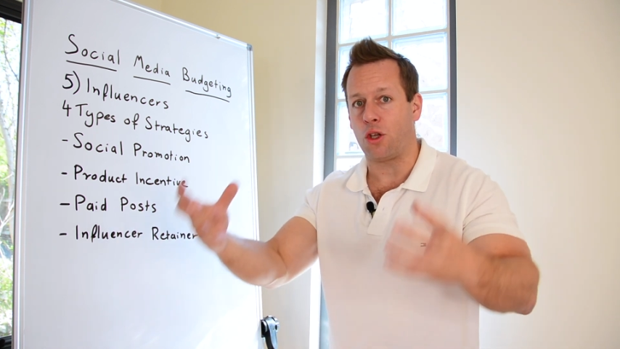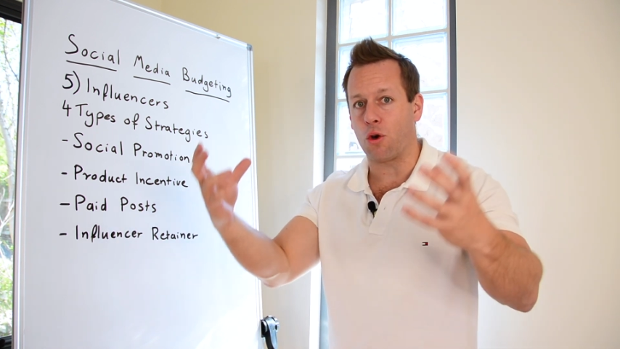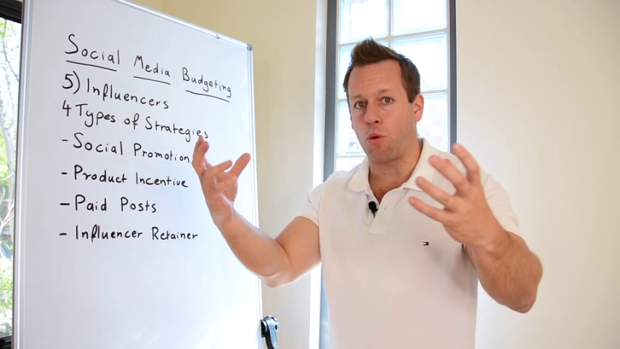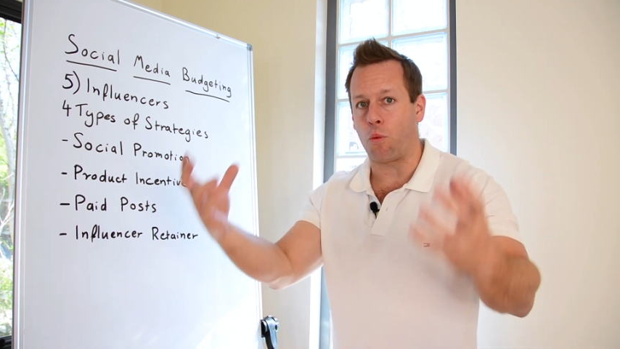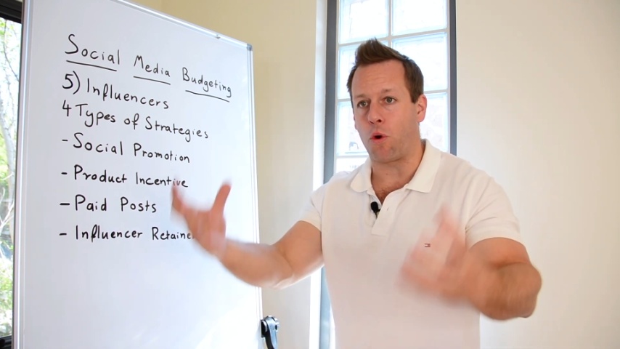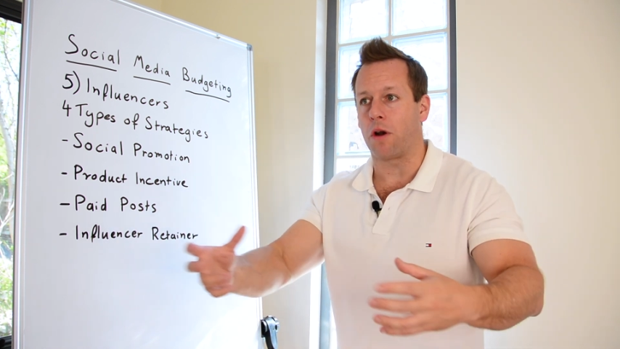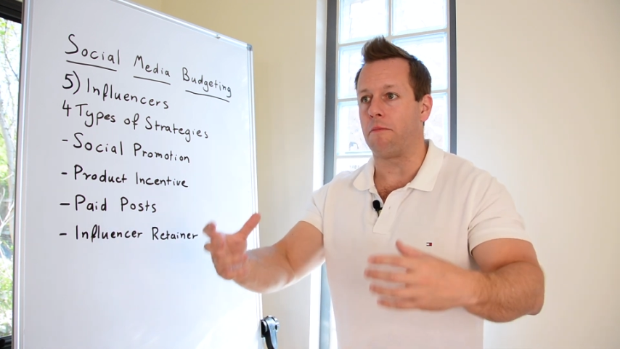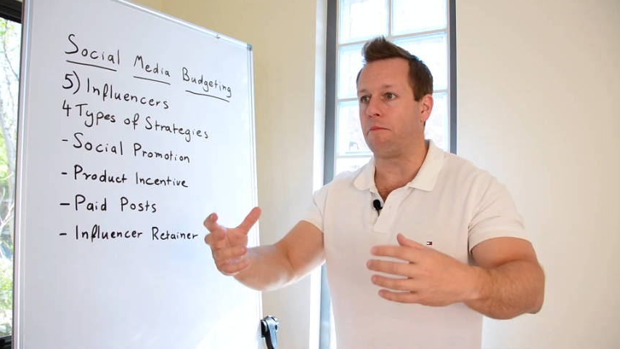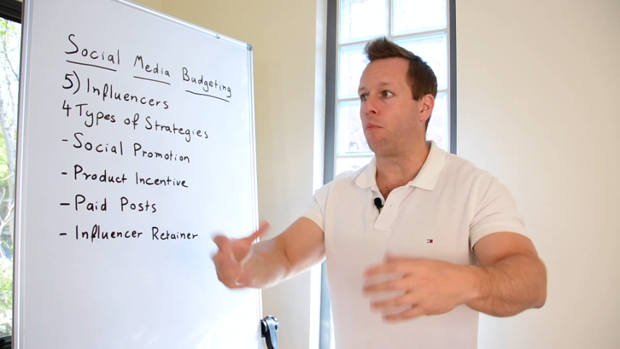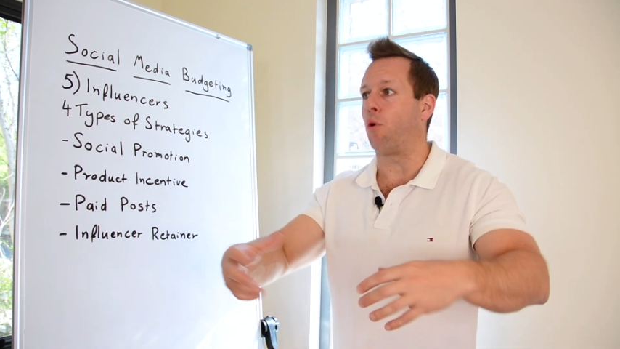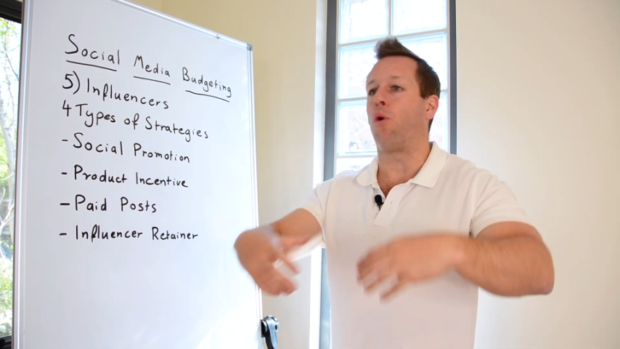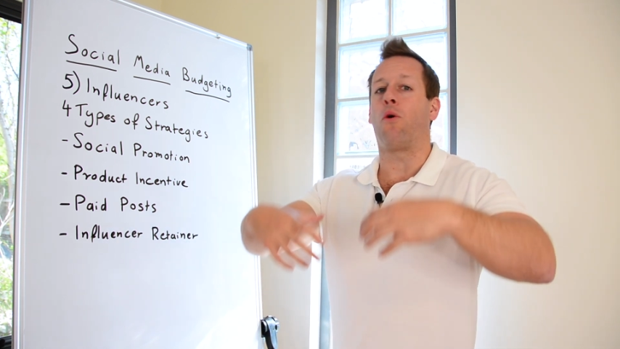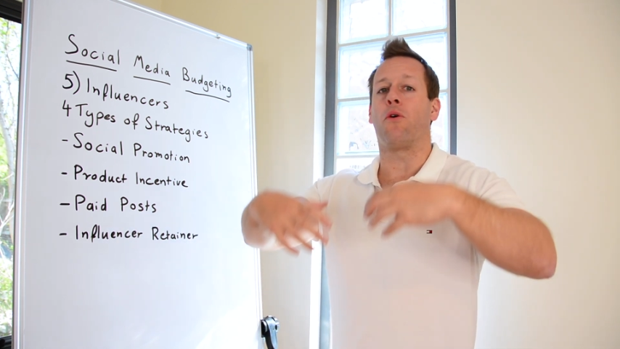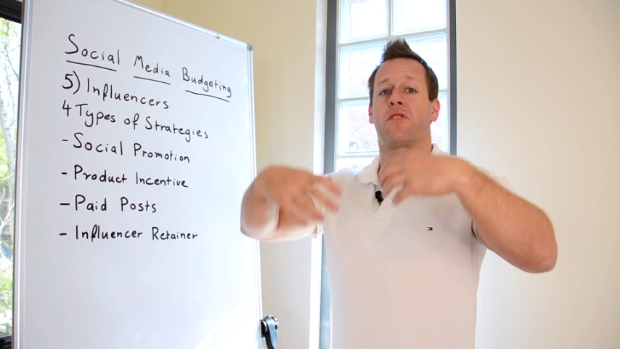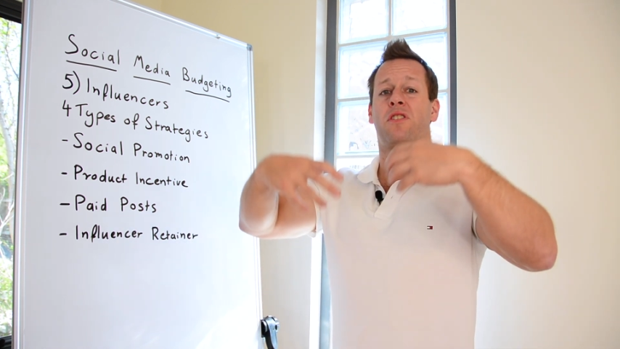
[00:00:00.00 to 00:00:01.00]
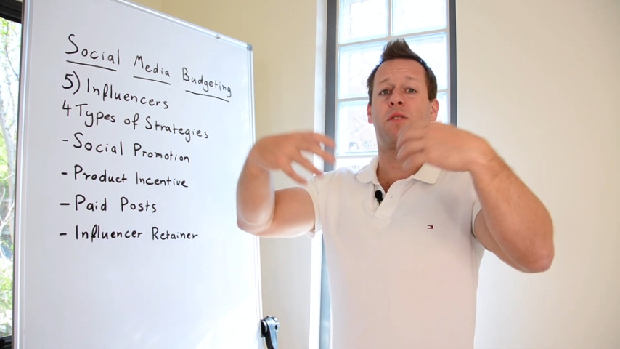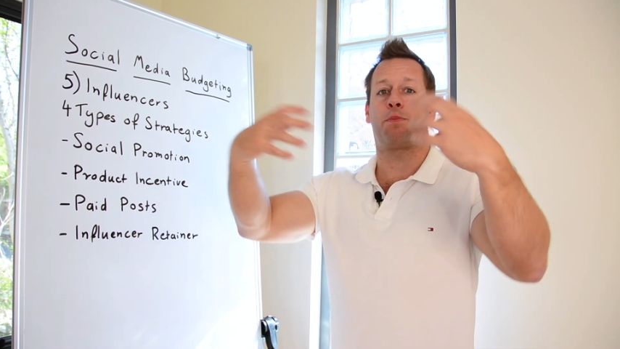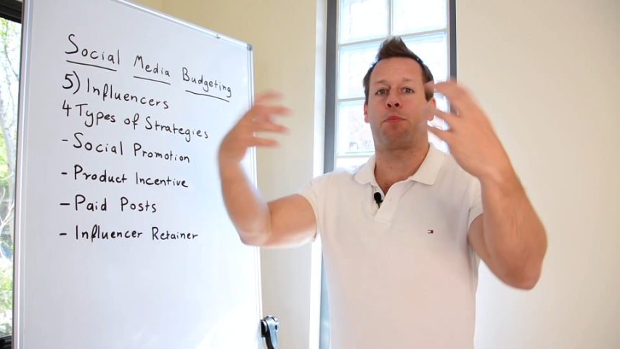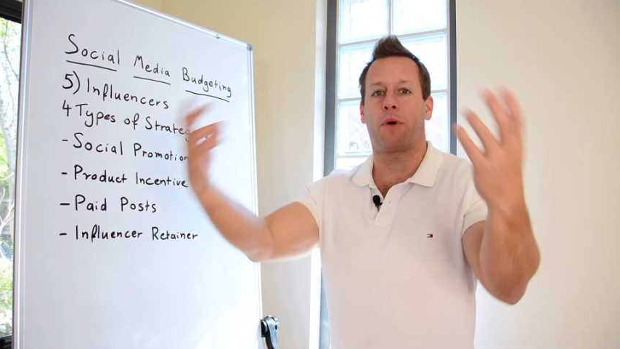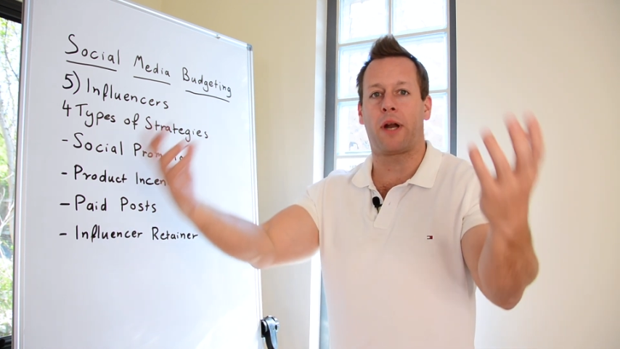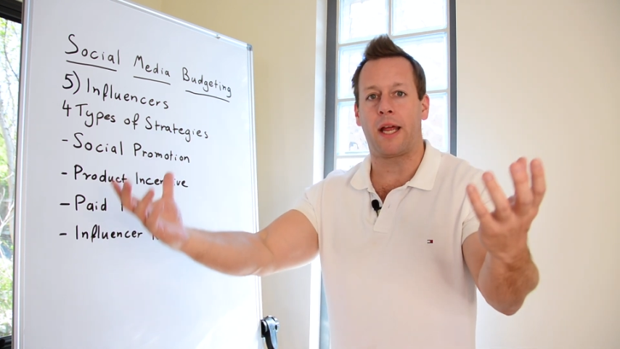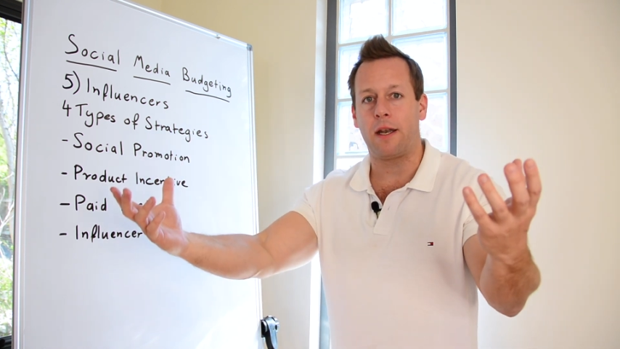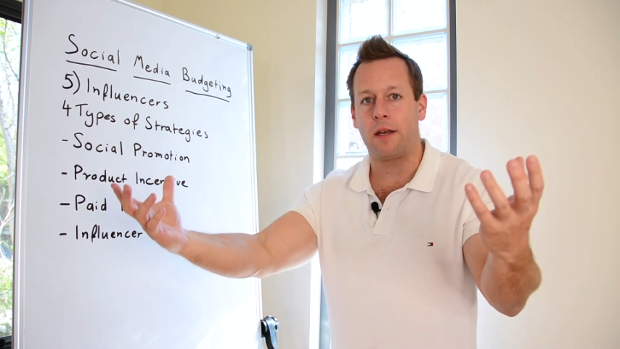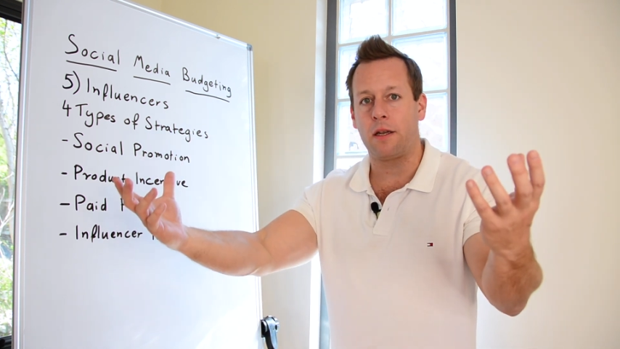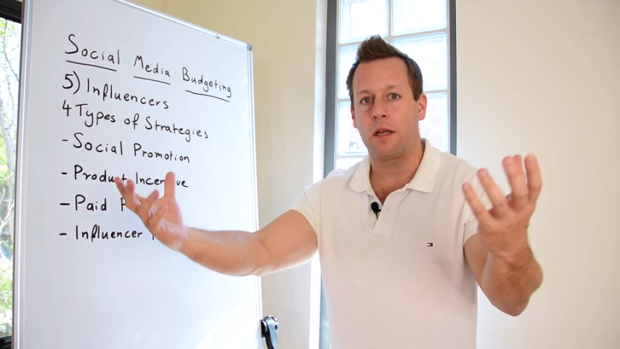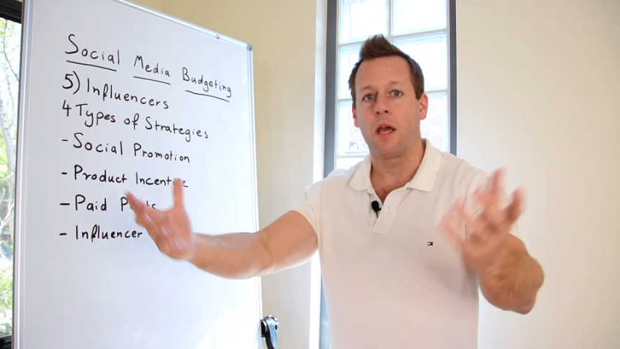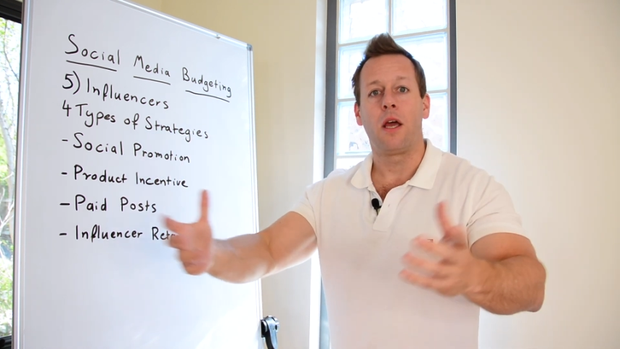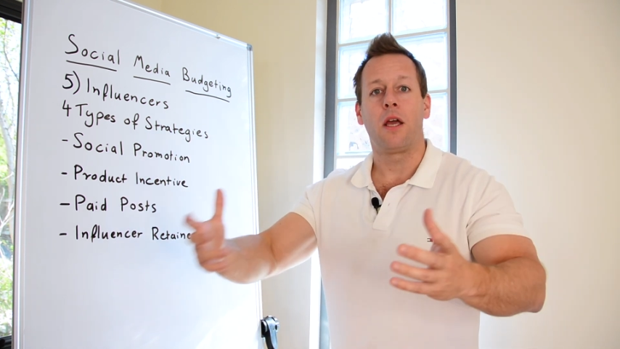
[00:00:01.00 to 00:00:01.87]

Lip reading: you want more spread,